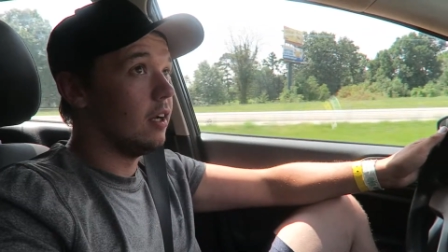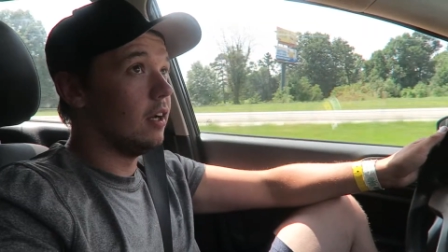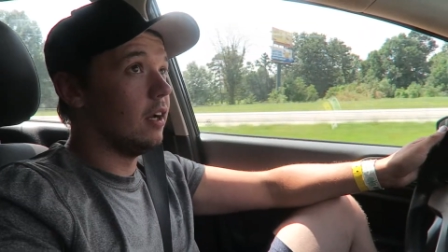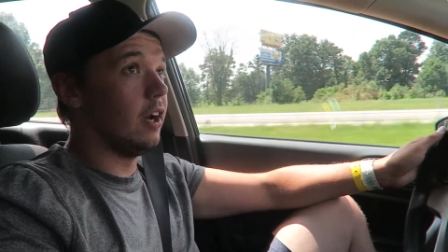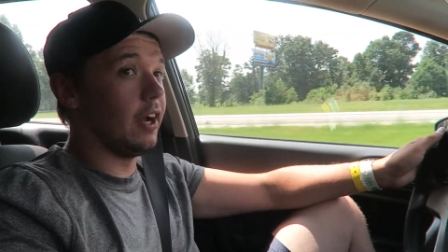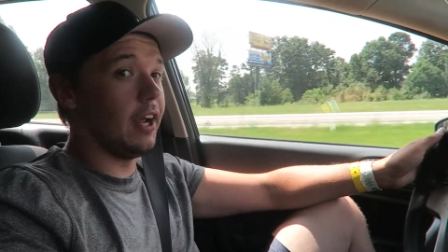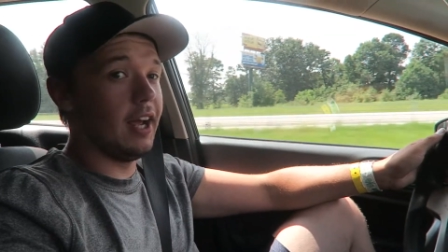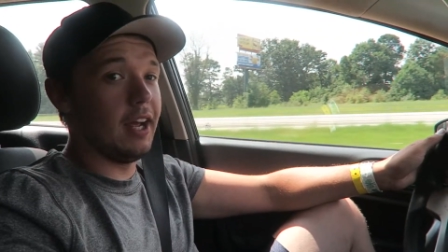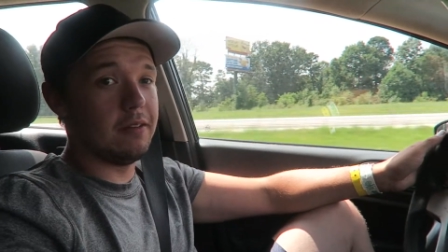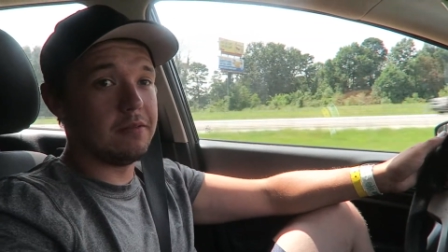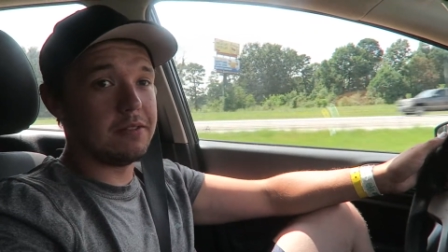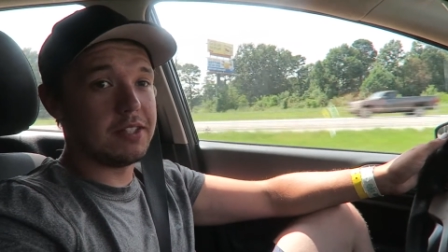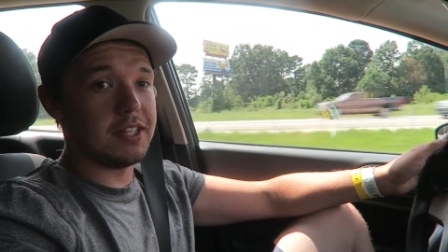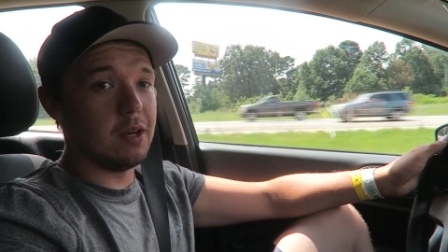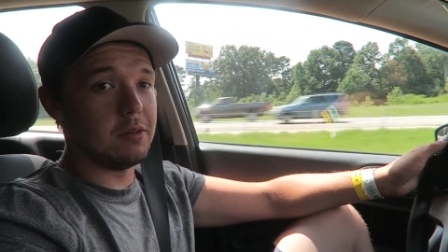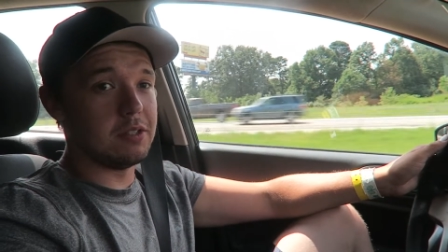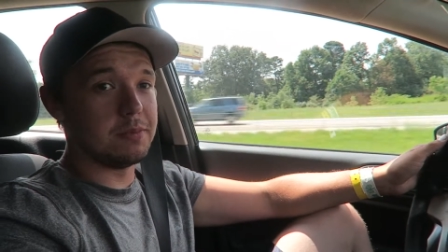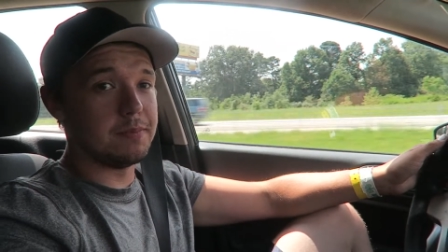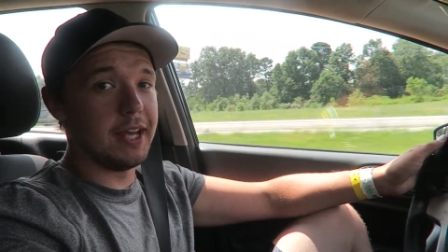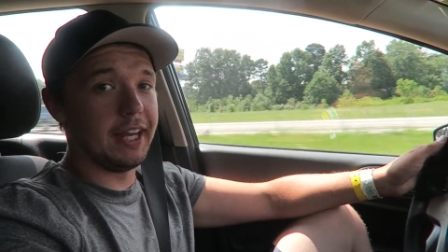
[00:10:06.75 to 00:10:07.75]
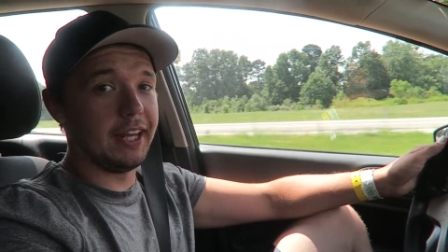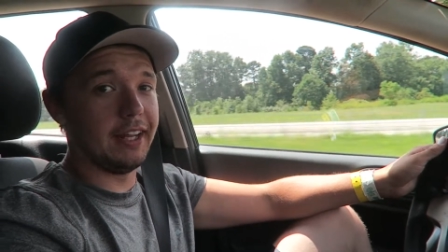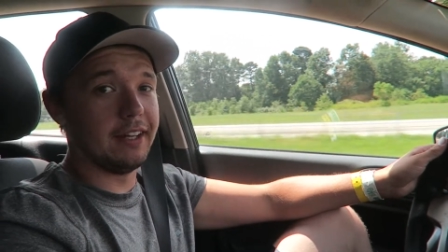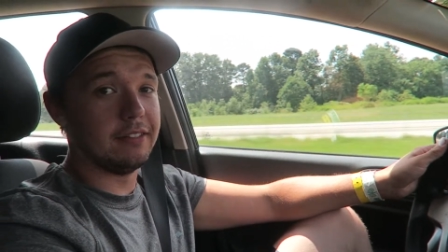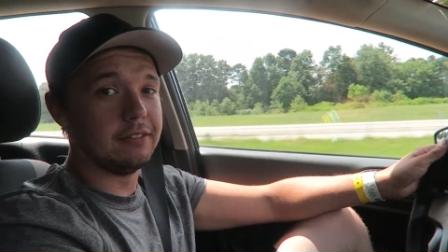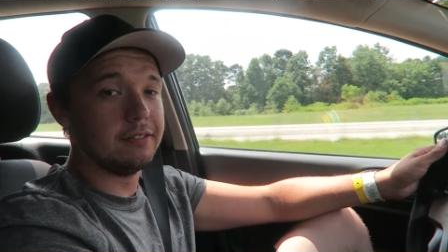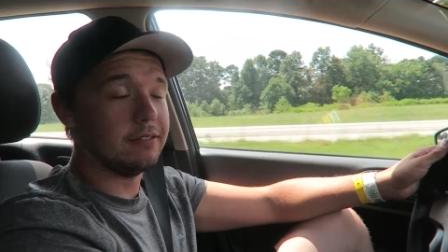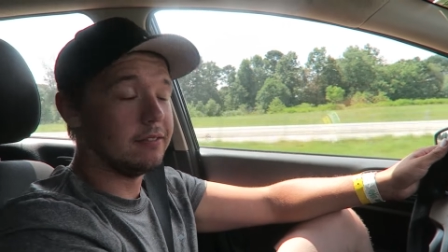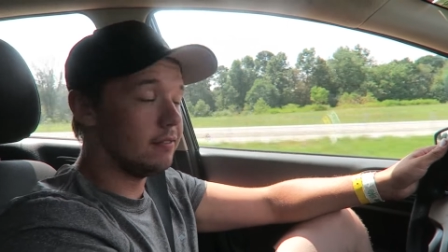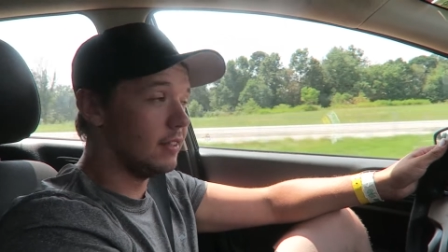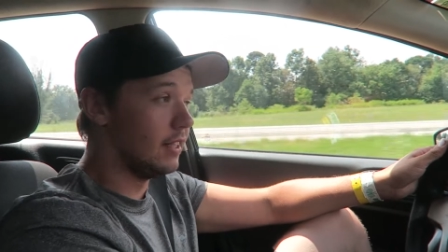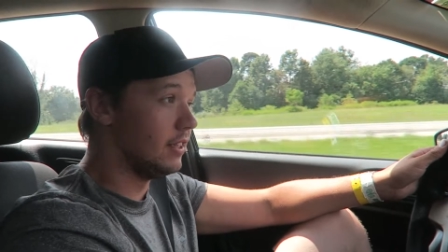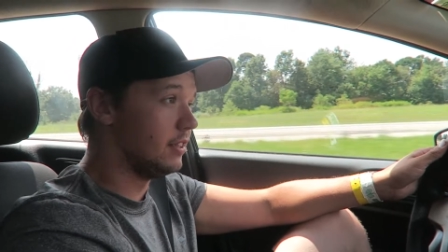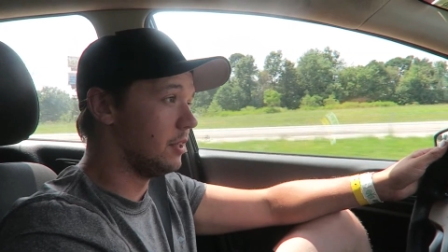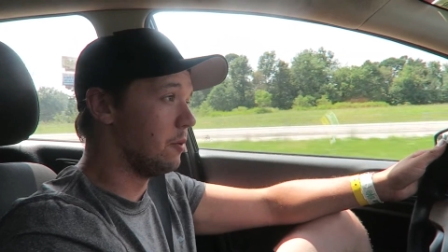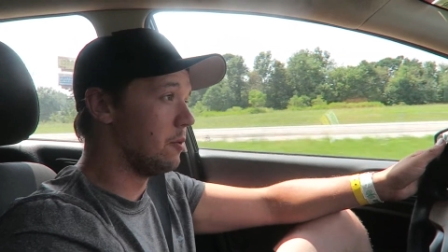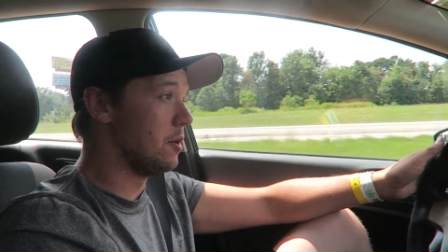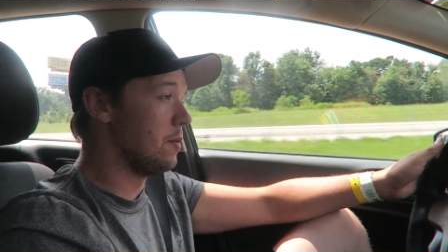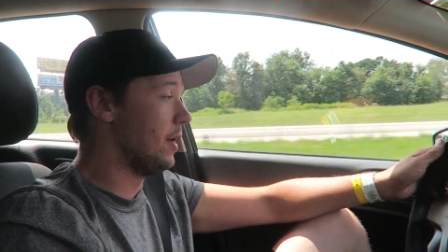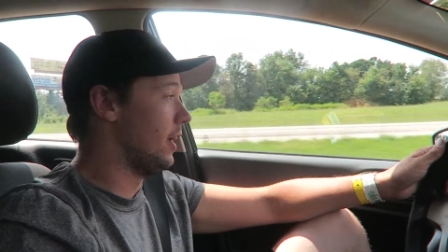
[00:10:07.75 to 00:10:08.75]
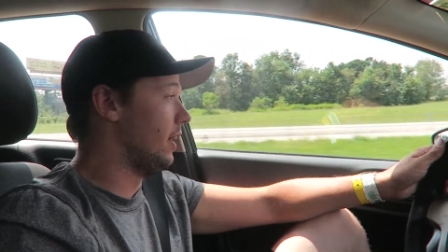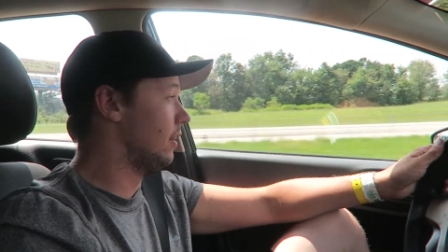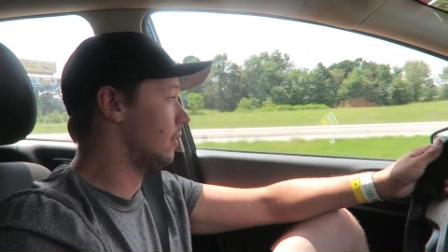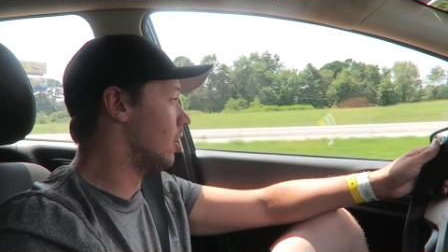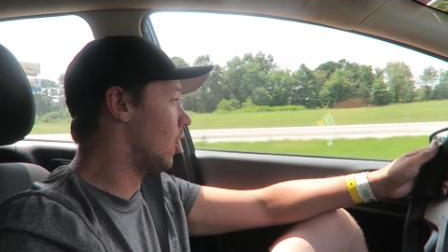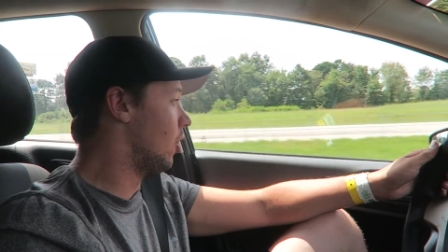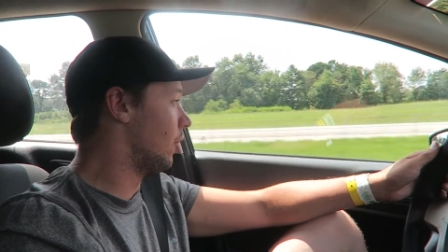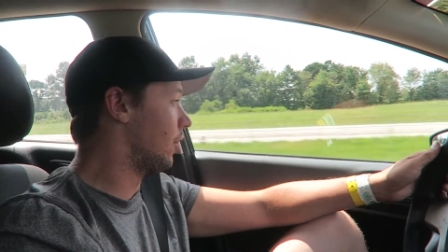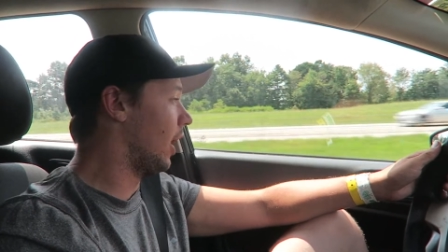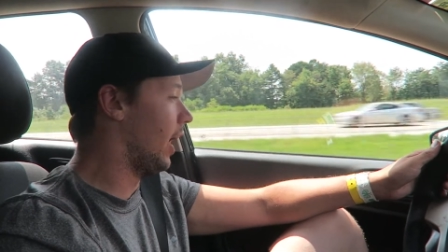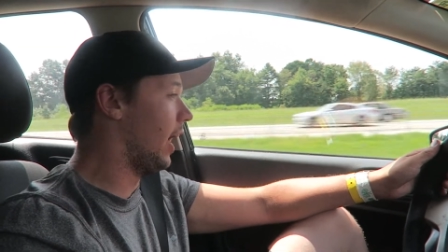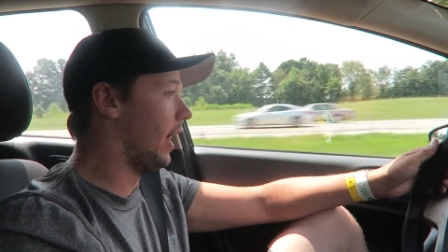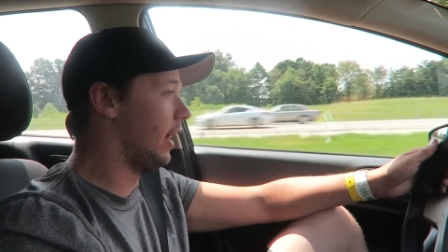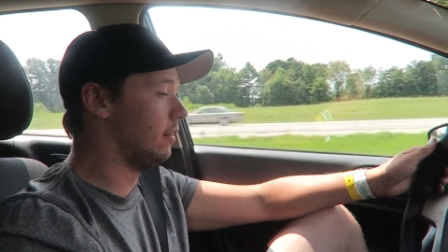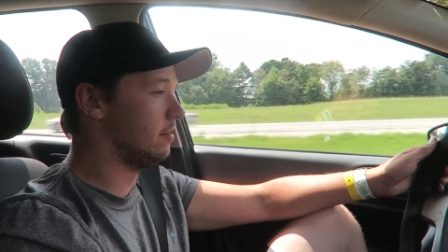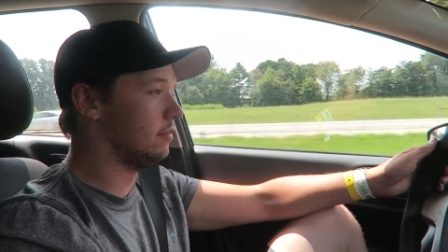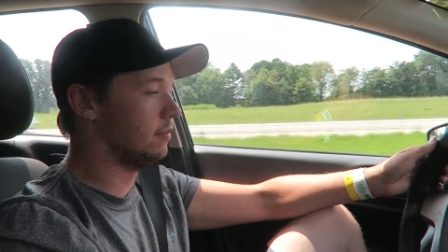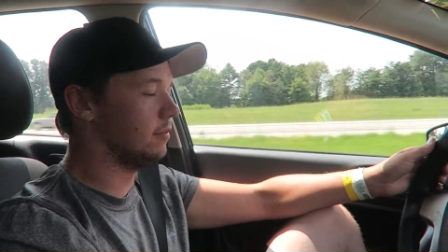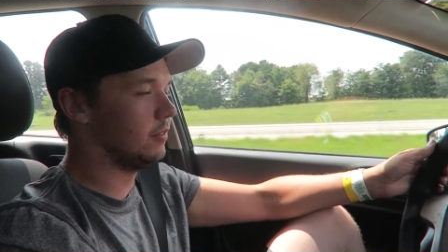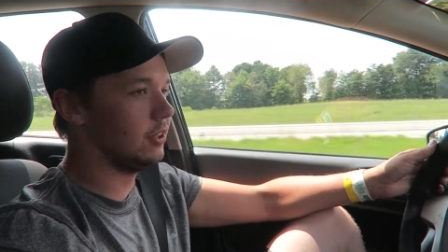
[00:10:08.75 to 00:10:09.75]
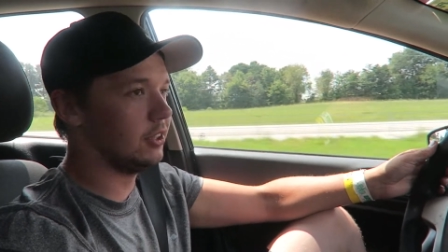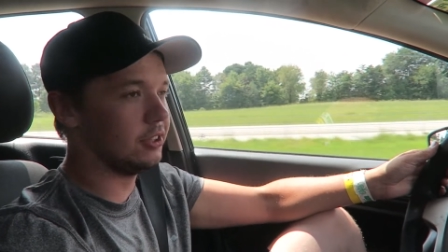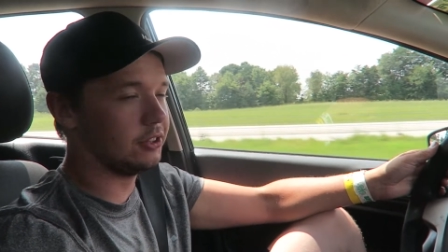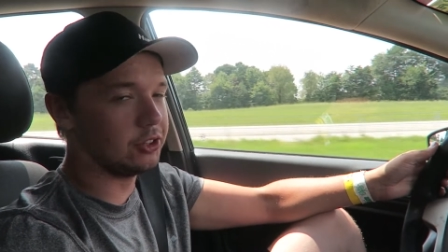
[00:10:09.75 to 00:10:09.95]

Okay, so that was Megan. They seem to be okay. They're